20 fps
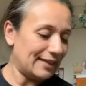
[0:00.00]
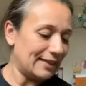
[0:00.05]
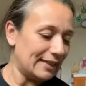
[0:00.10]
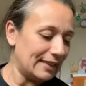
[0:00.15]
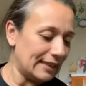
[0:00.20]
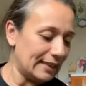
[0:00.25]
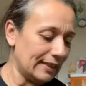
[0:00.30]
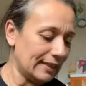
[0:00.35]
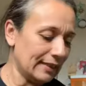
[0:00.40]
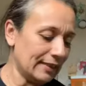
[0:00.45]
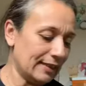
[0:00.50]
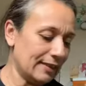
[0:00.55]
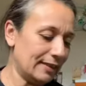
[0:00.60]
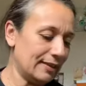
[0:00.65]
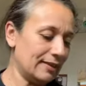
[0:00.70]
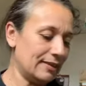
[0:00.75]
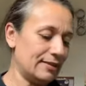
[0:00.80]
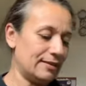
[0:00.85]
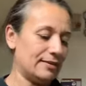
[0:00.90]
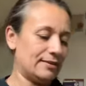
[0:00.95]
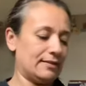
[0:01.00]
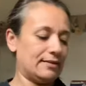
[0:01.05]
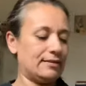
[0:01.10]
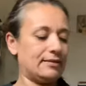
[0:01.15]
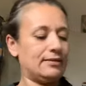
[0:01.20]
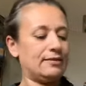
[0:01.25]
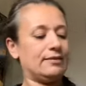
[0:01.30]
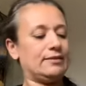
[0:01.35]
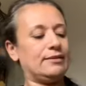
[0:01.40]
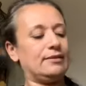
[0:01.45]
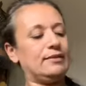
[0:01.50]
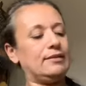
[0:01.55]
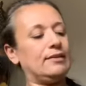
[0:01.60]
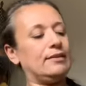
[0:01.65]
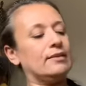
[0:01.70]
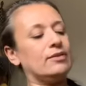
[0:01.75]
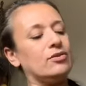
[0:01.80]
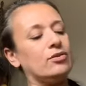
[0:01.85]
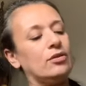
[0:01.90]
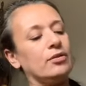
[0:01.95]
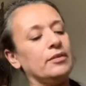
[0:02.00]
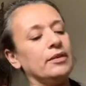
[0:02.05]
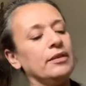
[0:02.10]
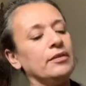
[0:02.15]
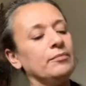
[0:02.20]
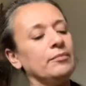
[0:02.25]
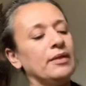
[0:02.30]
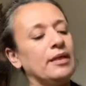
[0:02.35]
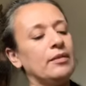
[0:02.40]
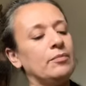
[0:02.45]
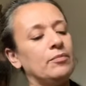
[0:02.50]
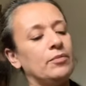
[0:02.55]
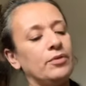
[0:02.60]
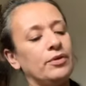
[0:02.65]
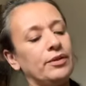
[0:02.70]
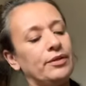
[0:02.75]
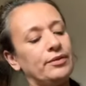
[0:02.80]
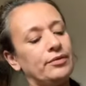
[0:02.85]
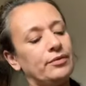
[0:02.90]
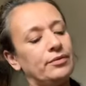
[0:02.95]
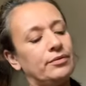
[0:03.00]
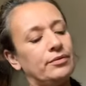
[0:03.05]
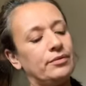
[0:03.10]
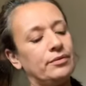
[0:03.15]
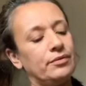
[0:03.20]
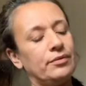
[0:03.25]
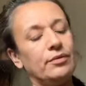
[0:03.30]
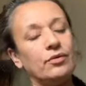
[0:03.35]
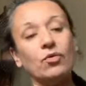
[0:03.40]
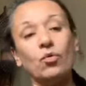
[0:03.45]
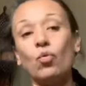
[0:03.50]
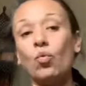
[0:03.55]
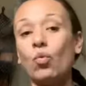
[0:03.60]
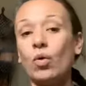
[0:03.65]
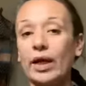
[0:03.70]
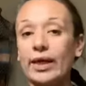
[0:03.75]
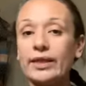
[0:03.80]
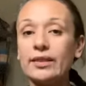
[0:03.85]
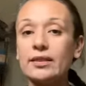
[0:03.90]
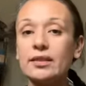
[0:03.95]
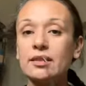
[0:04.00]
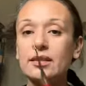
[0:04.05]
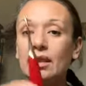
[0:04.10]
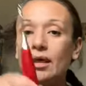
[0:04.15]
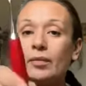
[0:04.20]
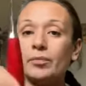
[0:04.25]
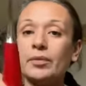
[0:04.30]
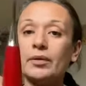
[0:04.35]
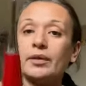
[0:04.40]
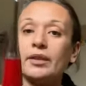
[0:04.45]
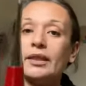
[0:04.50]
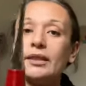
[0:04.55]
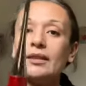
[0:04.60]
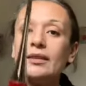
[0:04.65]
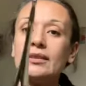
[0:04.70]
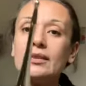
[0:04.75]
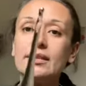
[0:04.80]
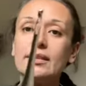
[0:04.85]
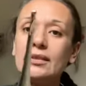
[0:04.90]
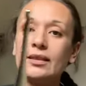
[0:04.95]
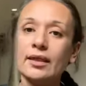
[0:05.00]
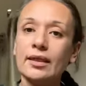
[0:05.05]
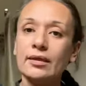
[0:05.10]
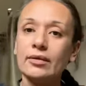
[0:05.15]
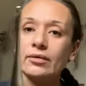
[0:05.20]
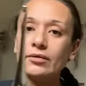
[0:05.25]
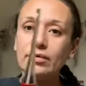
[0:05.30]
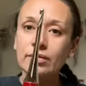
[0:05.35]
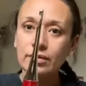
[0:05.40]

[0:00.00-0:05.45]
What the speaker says: Yeah. So I'm going to make more little wine stopper things now